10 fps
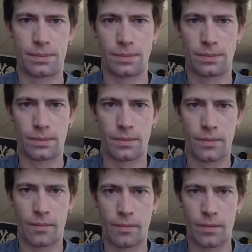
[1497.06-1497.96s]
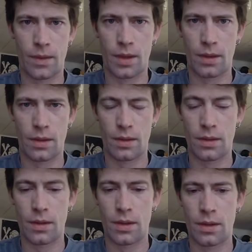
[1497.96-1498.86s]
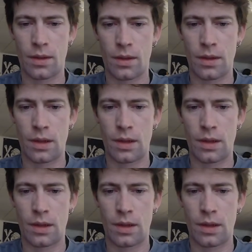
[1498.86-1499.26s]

(no one is talking)